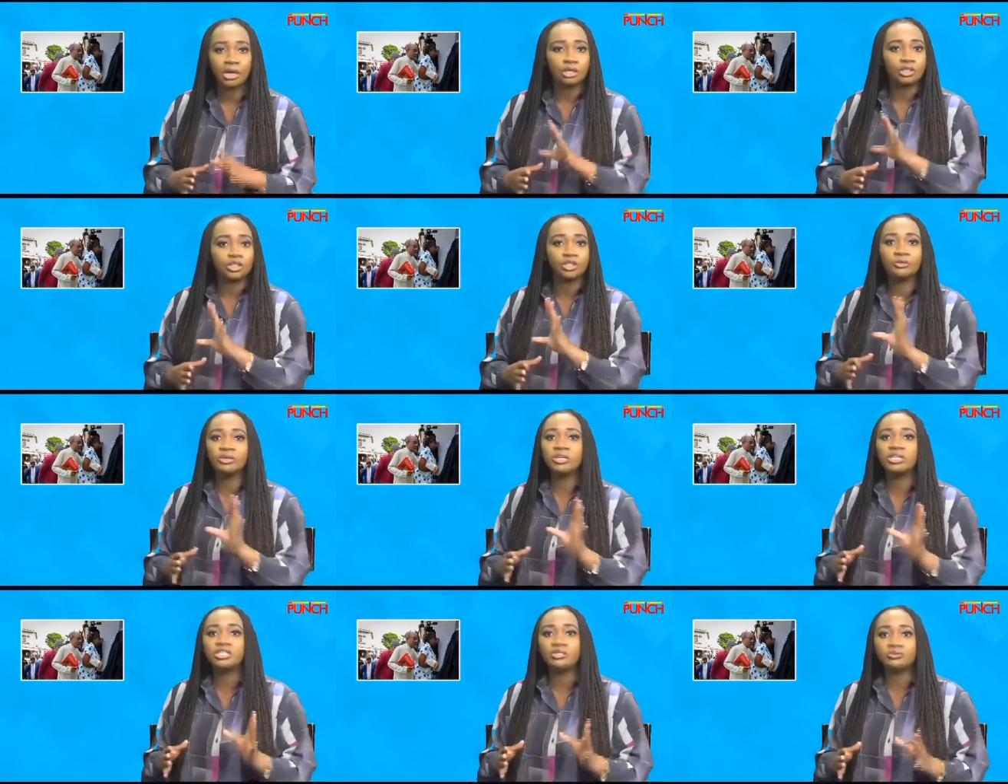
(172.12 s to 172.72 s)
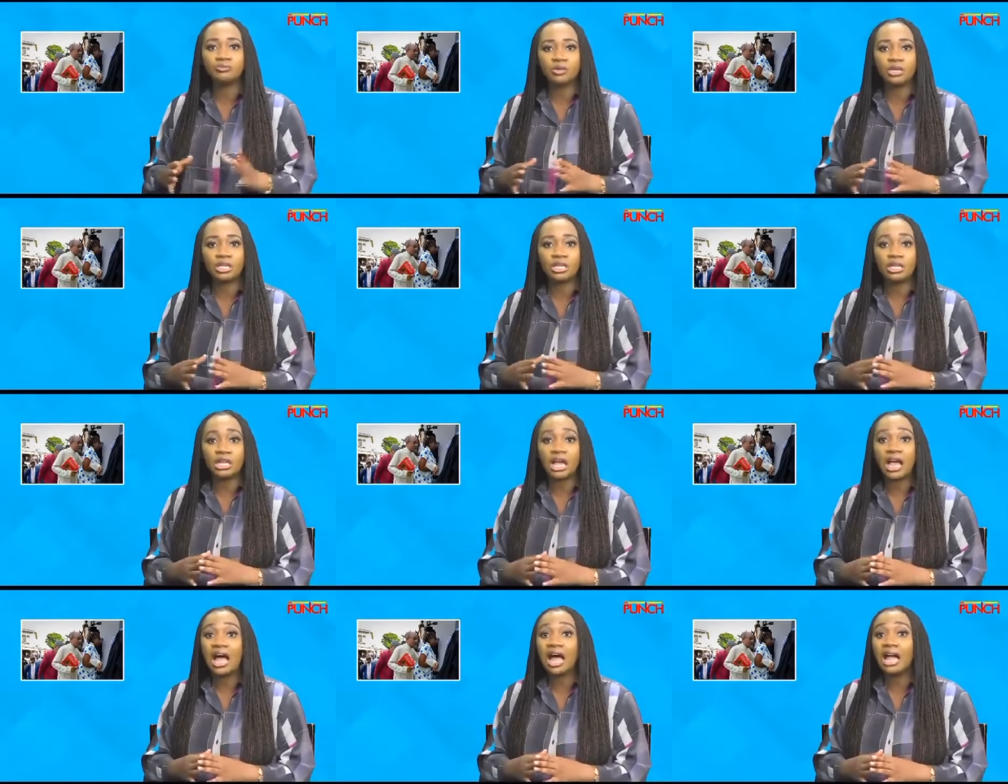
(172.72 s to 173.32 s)
during his
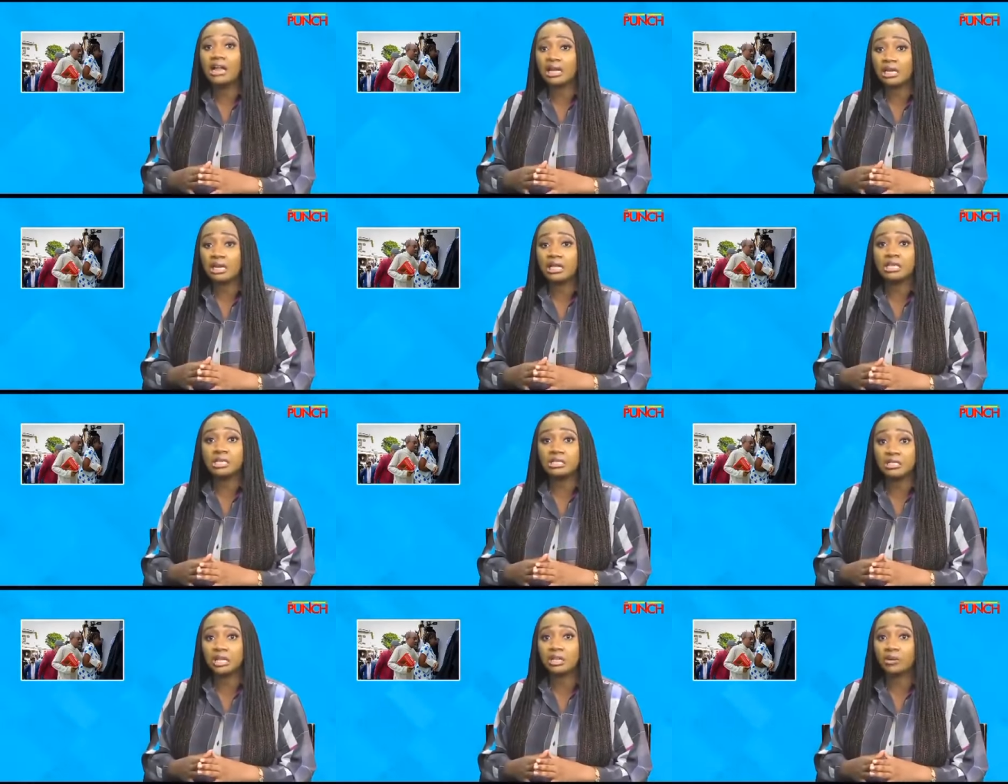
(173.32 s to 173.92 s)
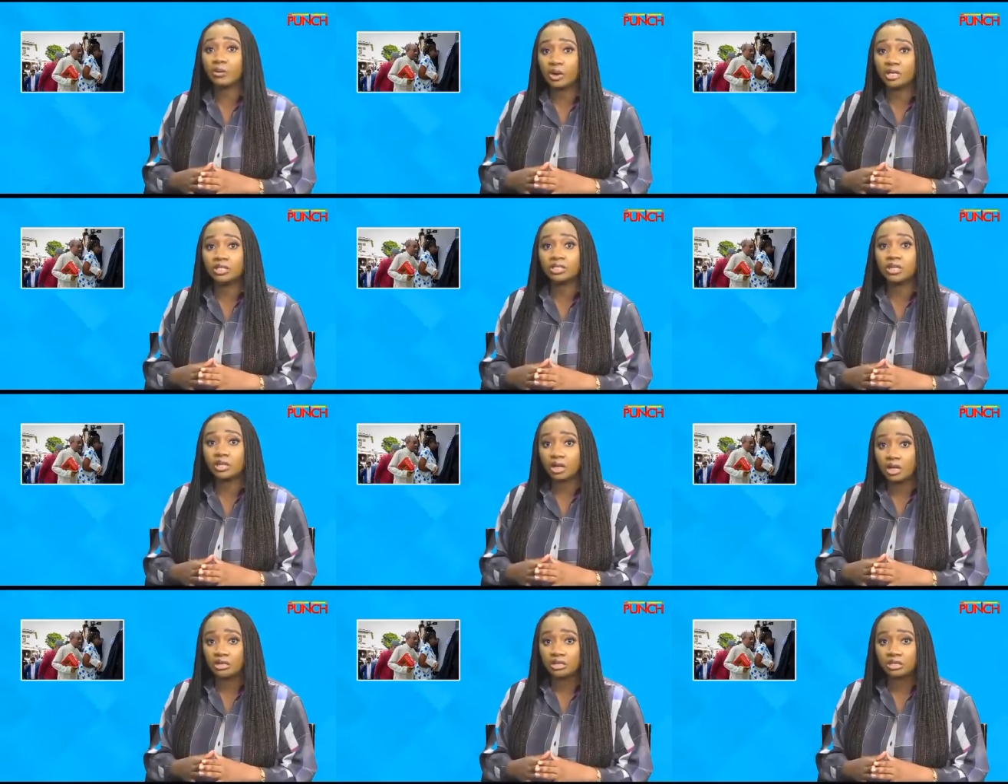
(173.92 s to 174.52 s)
ruling, Adeniyi said quite
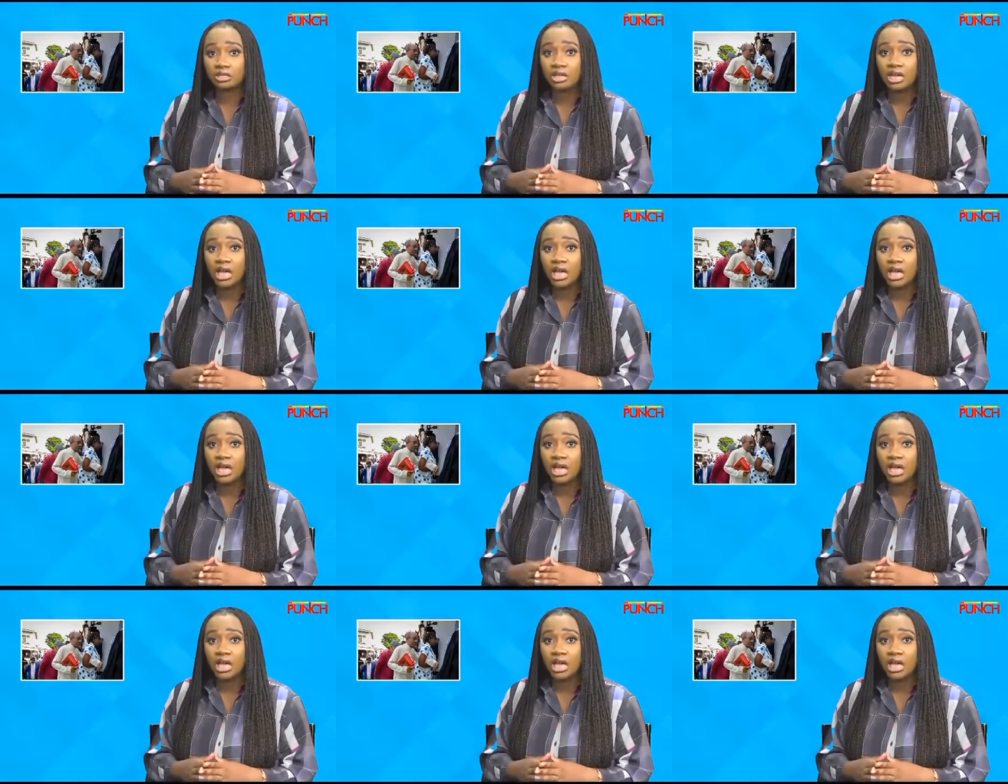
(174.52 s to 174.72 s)
a lot